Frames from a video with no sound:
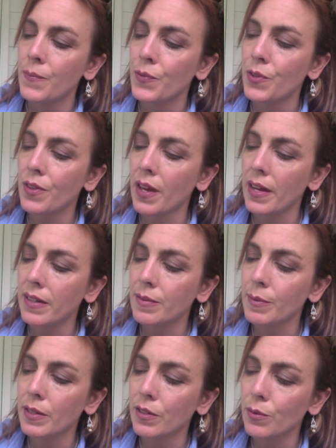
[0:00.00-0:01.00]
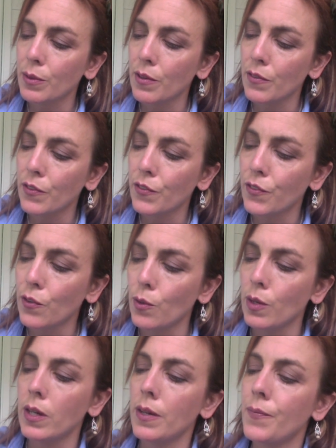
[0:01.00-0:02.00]
to the x minus 3 over
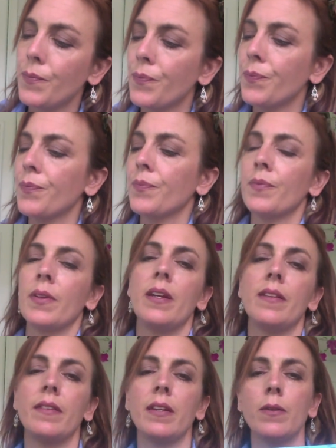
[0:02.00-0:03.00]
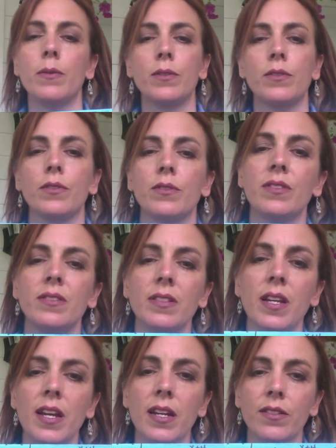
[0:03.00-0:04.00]
4 is equal to
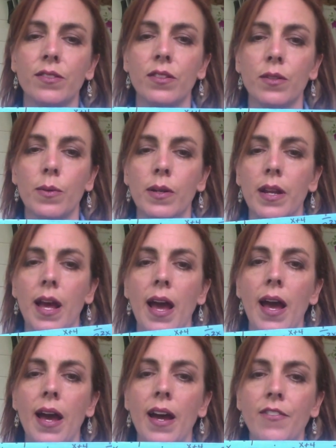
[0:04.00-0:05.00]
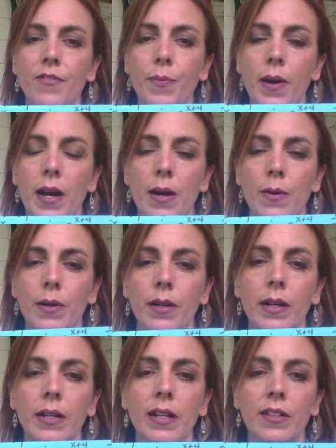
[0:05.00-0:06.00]
6 to the 1/2 power,
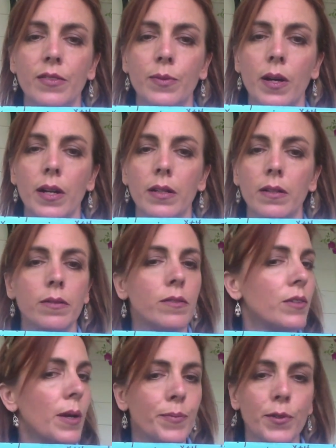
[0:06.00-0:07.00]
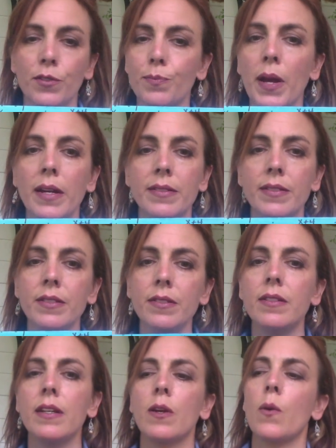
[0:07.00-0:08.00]
and guess what? Drop those
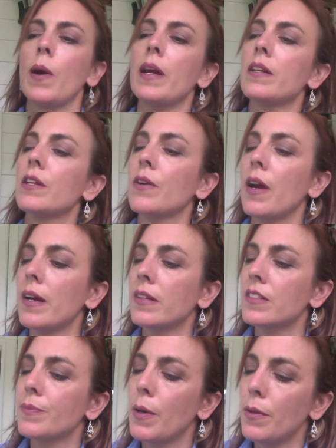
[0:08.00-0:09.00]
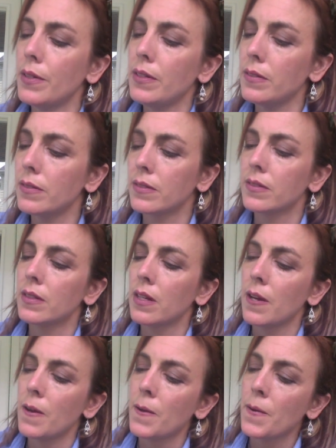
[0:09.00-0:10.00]
bases, equate your exponents.
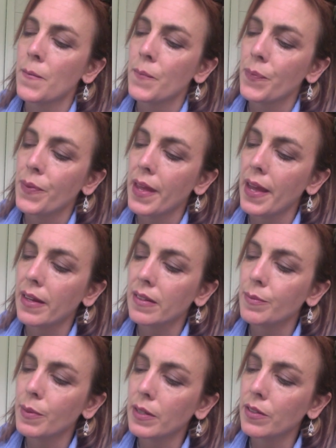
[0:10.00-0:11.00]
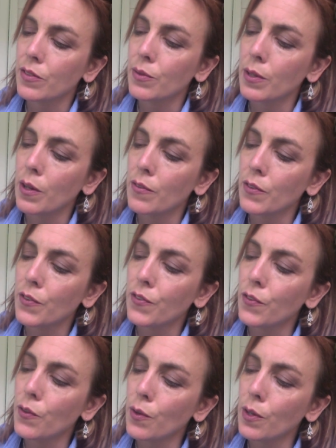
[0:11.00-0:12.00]
X minus 3 over
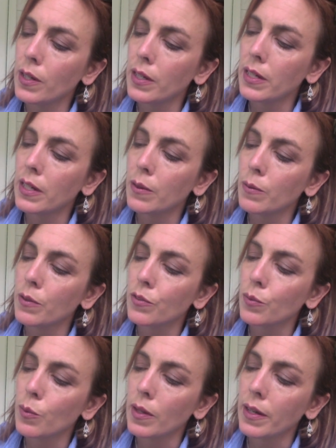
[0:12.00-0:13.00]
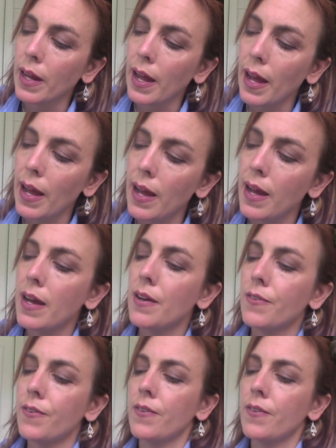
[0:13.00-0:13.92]
4 equals 1/2.